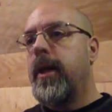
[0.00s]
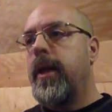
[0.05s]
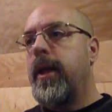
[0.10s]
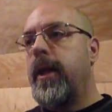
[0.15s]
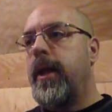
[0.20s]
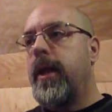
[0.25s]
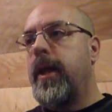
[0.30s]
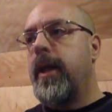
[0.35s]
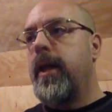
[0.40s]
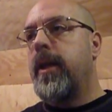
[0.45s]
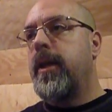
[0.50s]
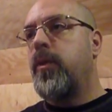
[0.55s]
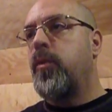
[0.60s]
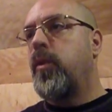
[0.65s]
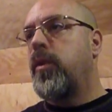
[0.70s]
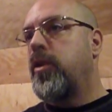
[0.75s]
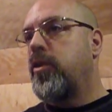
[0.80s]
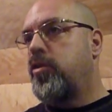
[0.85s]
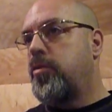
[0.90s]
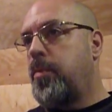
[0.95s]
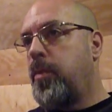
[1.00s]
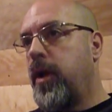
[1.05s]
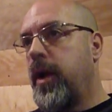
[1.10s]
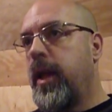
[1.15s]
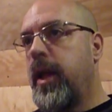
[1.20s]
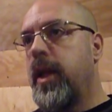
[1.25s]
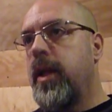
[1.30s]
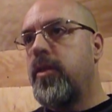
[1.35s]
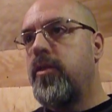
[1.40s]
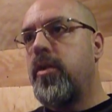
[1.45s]
and when the
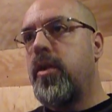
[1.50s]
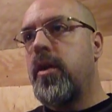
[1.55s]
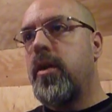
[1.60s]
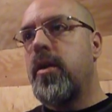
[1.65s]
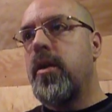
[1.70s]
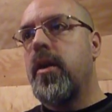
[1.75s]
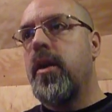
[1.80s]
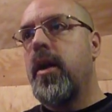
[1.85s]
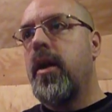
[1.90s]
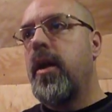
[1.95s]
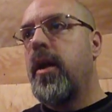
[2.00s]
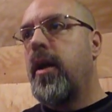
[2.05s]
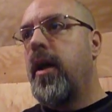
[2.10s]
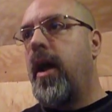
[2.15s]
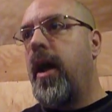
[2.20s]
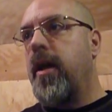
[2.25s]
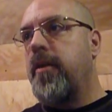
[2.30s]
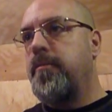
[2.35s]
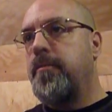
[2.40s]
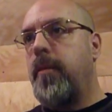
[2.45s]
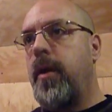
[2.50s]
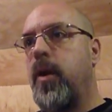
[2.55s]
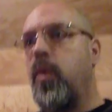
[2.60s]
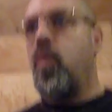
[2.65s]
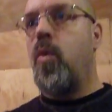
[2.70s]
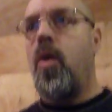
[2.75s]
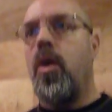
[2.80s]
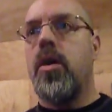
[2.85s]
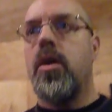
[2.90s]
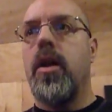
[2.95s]
spring gets here having my
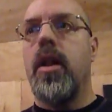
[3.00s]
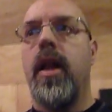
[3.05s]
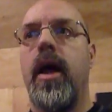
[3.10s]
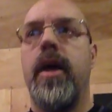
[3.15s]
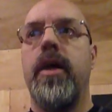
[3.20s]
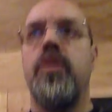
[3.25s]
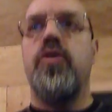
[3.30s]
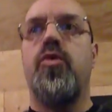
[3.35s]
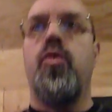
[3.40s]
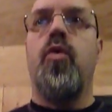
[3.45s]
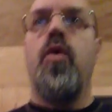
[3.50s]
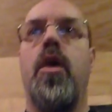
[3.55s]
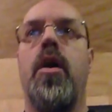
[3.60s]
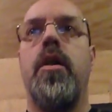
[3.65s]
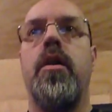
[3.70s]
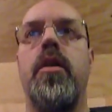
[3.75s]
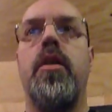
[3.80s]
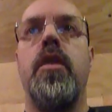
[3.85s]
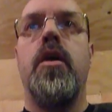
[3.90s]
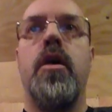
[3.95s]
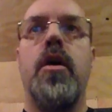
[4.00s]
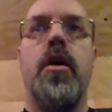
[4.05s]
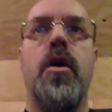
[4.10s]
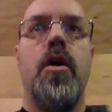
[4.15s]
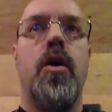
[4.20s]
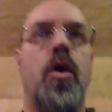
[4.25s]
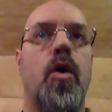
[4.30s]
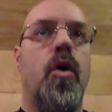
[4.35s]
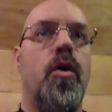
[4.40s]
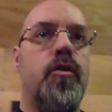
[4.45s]
water lines run
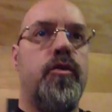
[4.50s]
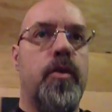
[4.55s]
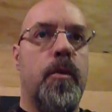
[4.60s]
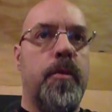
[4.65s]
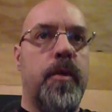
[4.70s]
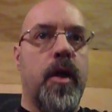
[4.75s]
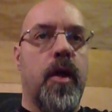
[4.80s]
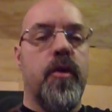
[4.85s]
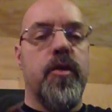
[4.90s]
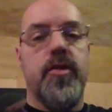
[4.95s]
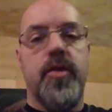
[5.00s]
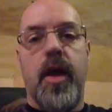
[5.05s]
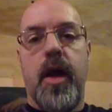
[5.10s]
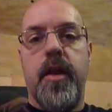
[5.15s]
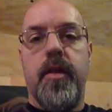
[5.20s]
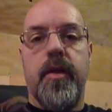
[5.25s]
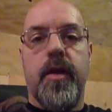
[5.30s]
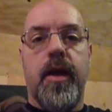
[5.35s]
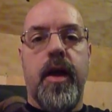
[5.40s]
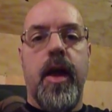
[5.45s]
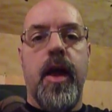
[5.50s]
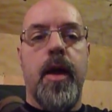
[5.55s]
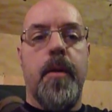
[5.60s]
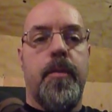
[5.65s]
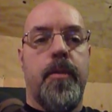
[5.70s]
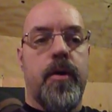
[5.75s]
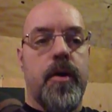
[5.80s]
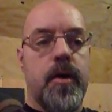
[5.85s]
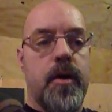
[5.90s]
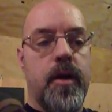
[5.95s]
from the other side of the
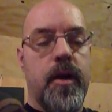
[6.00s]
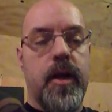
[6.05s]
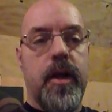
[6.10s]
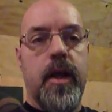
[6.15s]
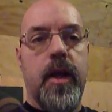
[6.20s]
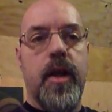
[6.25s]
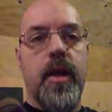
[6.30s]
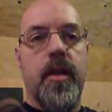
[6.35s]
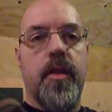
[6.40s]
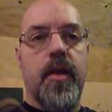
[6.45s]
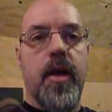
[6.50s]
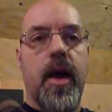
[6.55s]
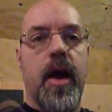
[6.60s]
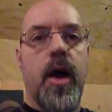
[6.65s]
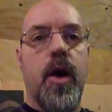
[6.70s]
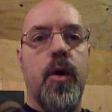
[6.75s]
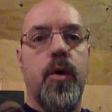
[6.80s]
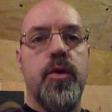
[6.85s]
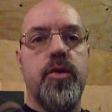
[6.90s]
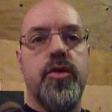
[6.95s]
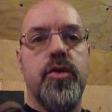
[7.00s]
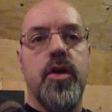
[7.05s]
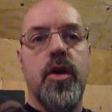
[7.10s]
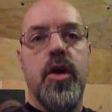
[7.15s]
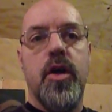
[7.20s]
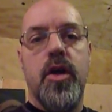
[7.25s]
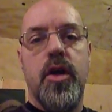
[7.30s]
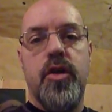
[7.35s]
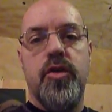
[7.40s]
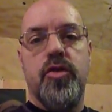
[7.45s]
camper into the house
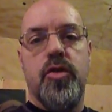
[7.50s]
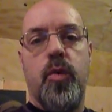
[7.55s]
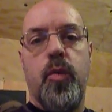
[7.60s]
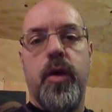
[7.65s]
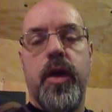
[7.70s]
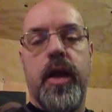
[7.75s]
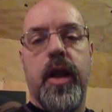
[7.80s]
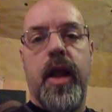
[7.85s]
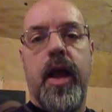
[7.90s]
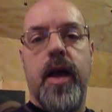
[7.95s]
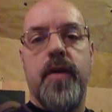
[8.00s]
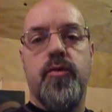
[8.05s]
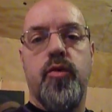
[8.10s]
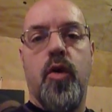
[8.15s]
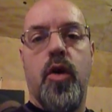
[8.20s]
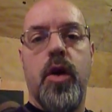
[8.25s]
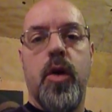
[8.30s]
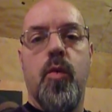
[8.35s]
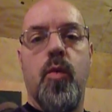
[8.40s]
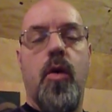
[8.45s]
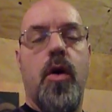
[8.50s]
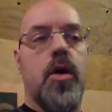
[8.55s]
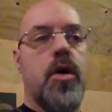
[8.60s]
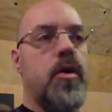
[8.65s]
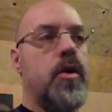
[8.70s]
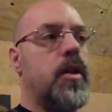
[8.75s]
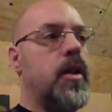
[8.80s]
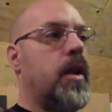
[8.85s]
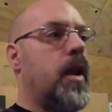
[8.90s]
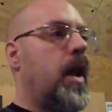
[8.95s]
so we can have running
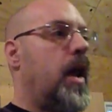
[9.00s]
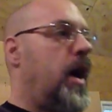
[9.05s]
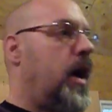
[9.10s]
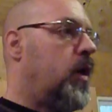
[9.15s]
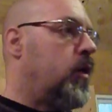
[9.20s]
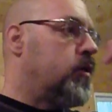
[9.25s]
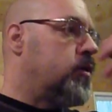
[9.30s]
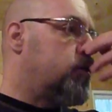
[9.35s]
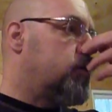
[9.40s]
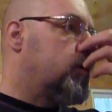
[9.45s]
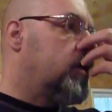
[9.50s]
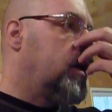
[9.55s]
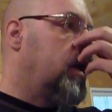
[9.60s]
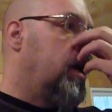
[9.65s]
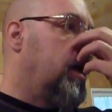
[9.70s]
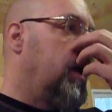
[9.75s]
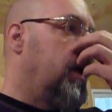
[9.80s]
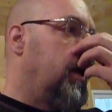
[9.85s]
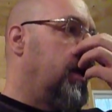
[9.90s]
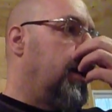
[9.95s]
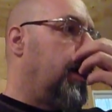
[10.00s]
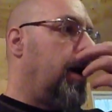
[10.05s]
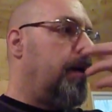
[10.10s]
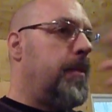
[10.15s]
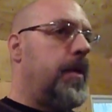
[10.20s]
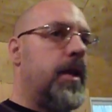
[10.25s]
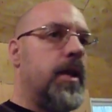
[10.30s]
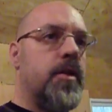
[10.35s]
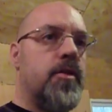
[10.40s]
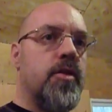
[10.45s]
water into the house. I
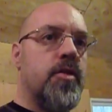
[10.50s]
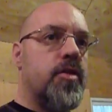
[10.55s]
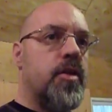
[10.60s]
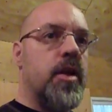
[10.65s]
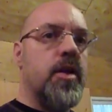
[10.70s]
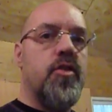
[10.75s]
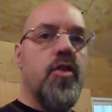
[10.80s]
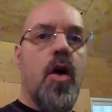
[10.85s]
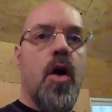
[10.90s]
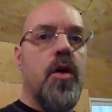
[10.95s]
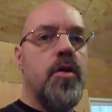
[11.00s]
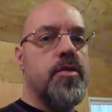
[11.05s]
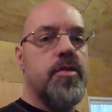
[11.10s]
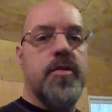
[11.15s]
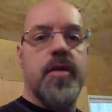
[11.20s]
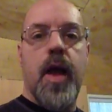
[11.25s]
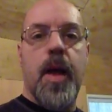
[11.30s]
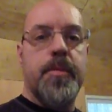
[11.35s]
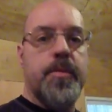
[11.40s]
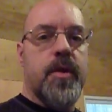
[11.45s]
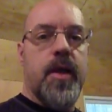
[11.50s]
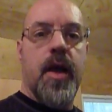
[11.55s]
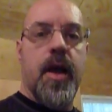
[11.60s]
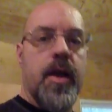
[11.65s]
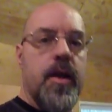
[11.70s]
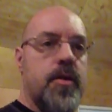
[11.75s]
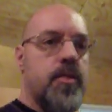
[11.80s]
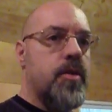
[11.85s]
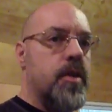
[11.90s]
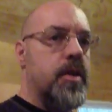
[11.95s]
mean, it's just, it's all steps,
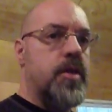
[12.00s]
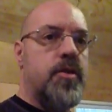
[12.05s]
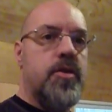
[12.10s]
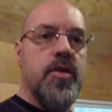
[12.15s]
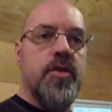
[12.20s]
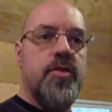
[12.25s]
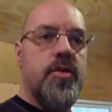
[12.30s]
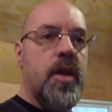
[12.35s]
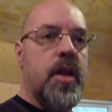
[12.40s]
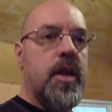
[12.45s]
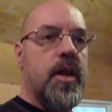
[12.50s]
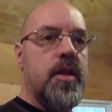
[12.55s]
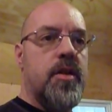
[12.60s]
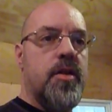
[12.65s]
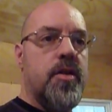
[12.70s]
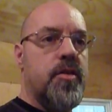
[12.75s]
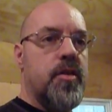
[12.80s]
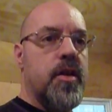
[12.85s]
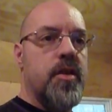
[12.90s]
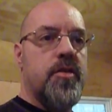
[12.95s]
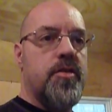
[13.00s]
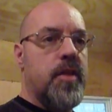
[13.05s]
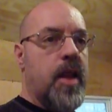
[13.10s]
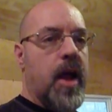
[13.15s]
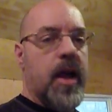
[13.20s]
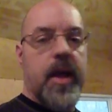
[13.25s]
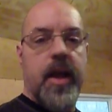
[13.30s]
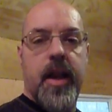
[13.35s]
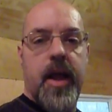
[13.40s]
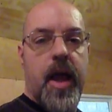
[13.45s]
guys. It just, and it's, it's
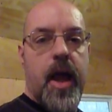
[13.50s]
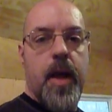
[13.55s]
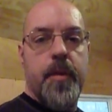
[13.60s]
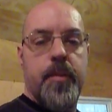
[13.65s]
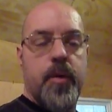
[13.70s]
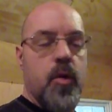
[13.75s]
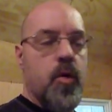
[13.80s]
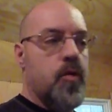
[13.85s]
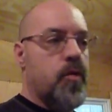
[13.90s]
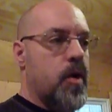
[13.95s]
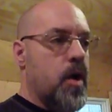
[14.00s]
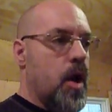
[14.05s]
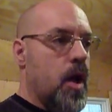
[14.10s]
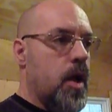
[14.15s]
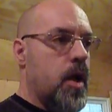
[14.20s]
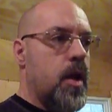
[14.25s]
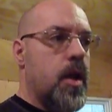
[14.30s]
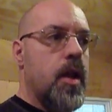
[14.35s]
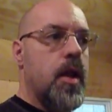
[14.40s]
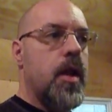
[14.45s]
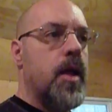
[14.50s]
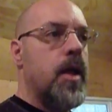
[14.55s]
not going to happen overnight.